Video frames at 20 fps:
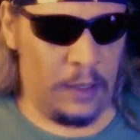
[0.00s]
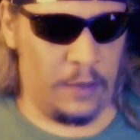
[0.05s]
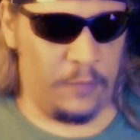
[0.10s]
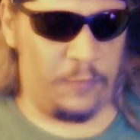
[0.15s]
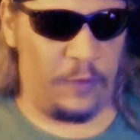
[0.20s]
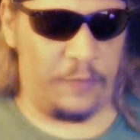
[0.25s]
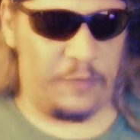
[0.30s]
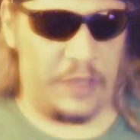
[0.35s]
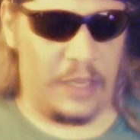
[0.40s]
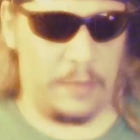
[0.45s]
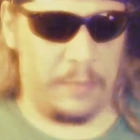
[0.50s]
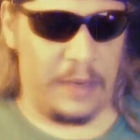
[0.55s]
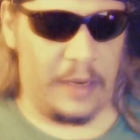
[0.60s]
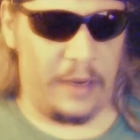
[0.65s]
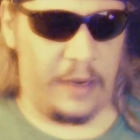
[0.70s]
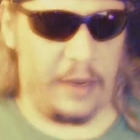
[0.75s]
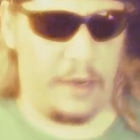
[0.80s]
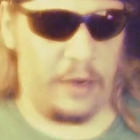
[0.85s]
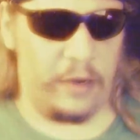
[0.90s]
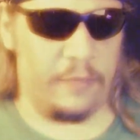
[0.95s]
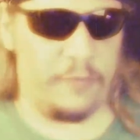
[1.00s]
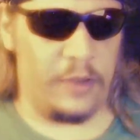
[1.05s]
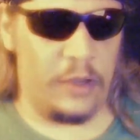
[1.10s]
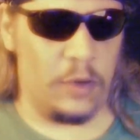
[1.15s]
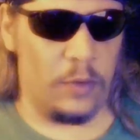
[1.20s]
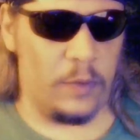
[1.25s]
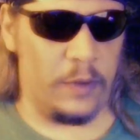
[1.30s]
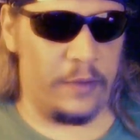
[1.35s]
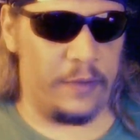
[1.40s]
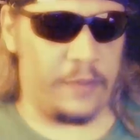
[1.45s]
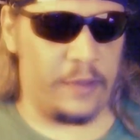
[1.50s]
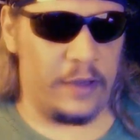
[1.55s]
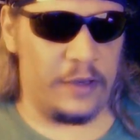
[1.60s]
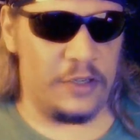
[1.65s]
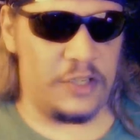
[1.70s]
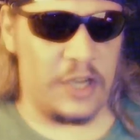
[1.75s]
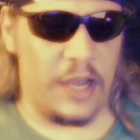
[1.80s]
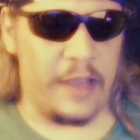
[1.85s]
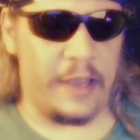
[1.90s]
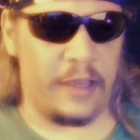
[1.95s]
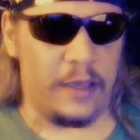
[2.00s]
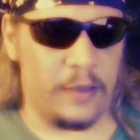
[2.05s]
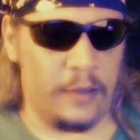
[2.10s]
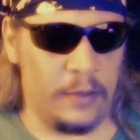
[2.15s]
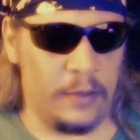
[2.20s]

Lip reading: 15-minute interview with Cenk